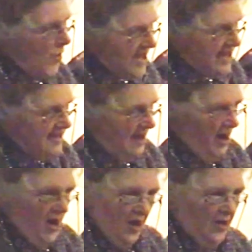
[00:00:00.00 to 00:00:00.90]
we
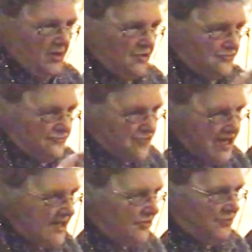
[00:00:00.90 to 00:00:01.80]
are
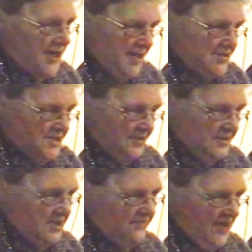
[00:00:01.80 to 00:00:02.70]

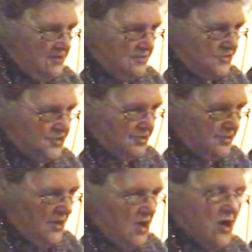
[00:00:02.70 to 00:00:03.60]
recreating the event
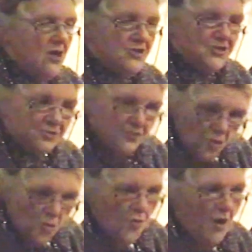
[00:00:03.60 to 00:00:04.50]

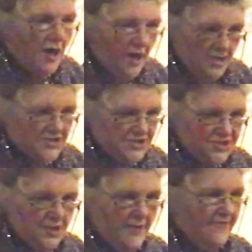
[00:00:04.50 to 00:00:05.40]
through
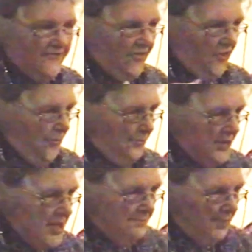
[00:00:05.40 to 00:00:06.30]
us for
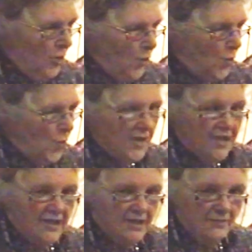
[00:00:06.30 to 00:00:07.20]
the people
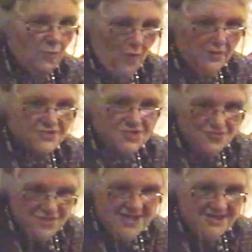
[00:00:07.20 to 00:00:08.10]
we want
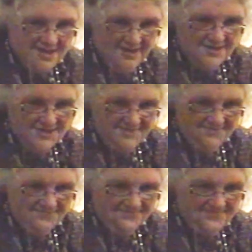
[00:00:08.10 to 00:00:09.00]
to read it.
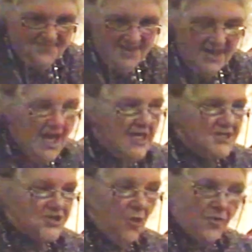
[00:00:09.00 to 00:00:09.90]

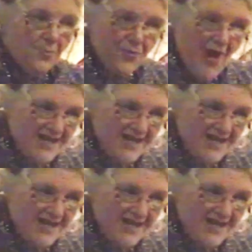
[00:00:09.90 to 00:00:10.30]
So the